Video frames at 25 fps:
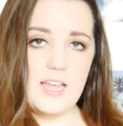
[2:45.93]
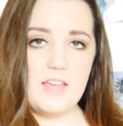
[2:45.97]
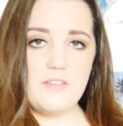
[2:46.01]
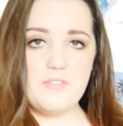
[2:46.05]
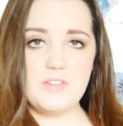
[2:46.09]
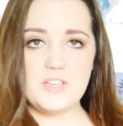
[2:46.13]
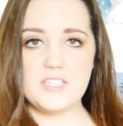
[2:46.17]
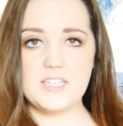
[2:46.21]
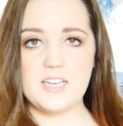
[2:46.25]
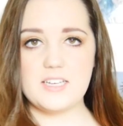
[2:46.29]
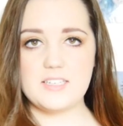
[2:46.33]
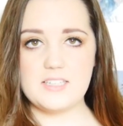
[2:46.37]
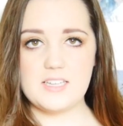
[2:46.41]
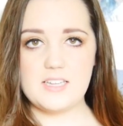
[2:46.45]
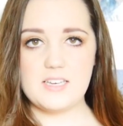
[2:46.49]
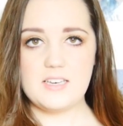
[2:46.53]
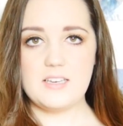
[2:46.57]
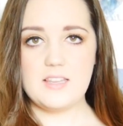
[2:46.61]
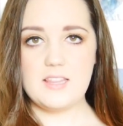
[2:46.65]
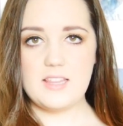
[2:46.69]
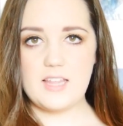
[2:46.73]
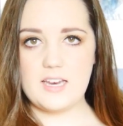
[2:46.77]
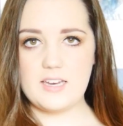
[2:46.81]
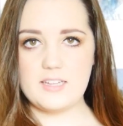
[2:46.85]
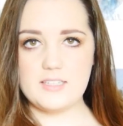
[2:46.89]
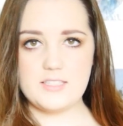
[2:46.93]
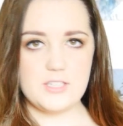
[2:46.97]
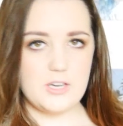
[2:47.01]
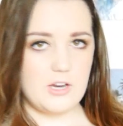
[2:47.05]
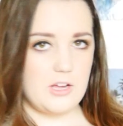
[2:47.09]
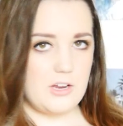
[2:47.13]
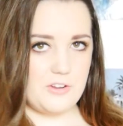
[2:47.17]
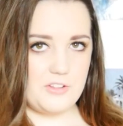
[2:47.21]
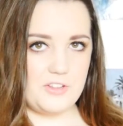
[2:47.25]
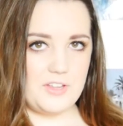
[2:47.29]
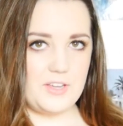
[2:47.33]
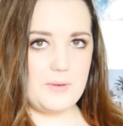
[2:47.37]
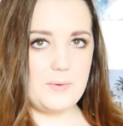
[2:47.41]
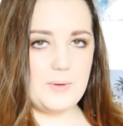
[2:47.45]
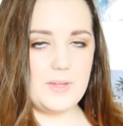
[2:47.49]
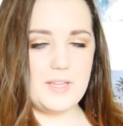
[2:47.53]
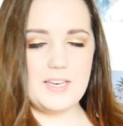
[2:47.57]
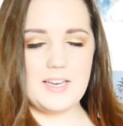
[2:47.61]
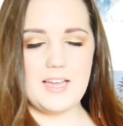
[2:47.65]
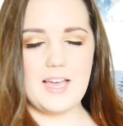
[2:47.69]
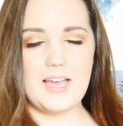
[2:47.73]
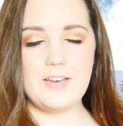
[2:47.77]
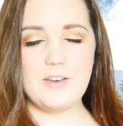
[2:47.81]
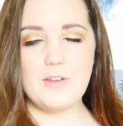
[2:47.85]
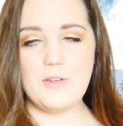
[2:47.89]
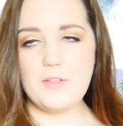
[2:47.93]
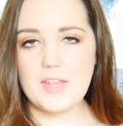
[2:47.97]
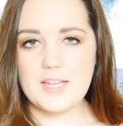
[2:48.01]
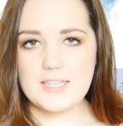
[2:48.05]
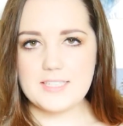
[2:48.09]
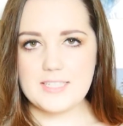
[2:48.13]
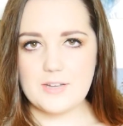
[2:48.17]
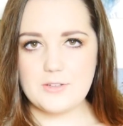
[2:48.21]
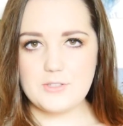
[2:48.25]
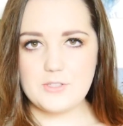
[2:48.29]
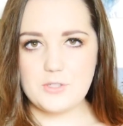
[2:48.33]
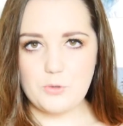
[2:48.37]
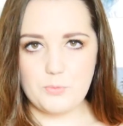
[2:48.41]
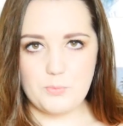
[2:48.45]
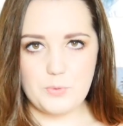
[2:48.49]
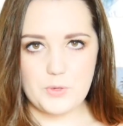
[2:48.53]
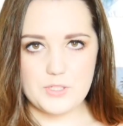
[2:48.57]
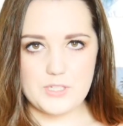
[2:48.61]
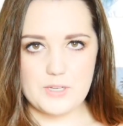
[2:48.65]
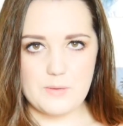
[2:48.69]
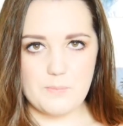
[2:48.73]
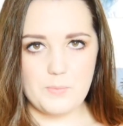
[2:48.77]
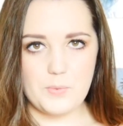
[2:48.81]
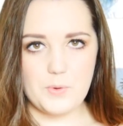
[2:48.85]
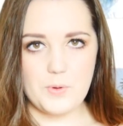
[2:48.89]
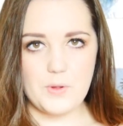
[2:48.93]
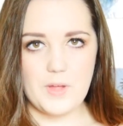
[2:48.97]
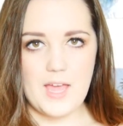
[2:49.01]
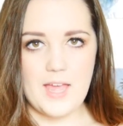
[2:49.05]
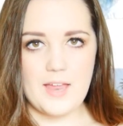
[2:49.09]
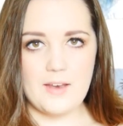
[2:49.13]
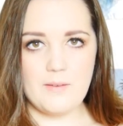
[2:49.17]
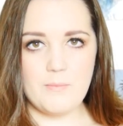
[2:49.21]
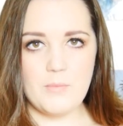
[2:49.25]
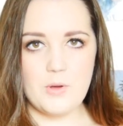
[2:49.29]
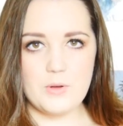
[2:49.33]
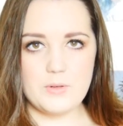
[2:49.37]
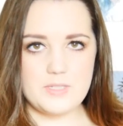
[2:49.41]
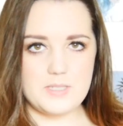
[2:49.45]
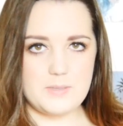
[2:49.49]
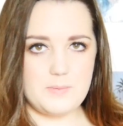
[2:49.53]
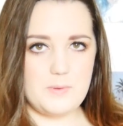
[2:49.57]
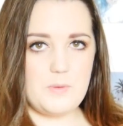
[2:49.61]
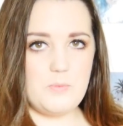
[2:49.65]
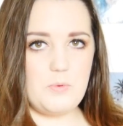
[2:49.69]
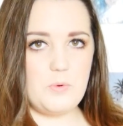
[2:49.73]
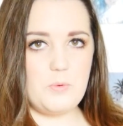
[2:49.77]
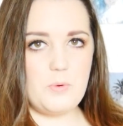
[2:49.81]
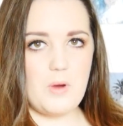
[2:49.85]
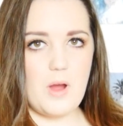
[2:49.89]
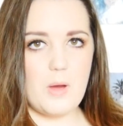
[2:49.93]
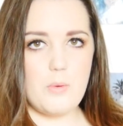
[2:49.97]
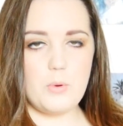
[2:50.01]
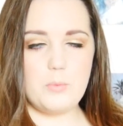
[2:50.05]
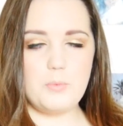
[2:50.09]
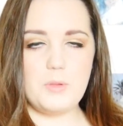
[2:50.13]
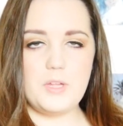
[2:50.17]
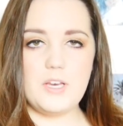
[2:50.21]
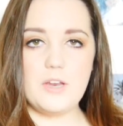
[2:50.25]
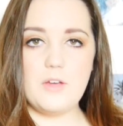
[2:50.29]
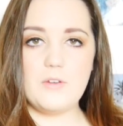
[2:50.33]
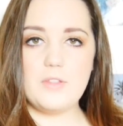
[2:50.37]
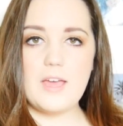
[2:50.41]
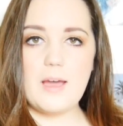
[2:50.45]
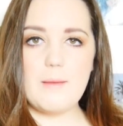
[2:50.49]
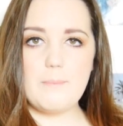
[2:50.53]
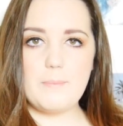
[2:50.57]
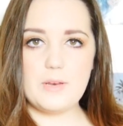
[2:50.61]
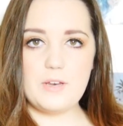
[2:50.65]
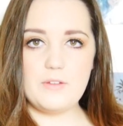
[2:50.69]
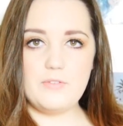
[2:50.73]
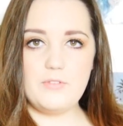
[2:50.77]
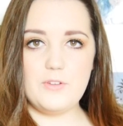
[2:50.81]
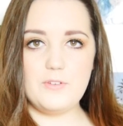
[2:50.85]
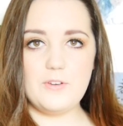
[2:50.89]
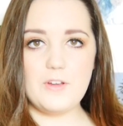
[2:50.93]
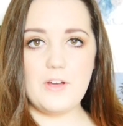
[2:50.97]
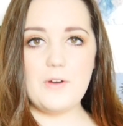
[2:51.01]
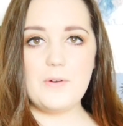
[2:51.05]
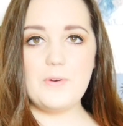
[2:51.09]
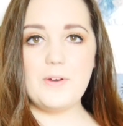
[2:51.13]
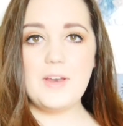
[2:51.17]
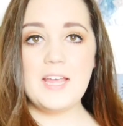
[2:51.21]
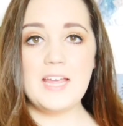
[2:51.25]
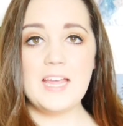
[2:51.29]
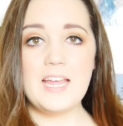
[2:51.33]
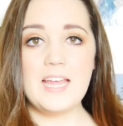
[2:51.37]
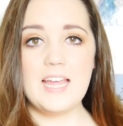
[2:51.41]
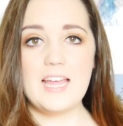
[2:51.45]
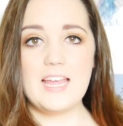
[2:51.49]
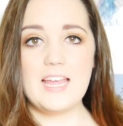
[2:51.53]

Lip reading: If it doesn't, then it's not a liquid. I know that sounds super simple and most people probably know that, but if you don't,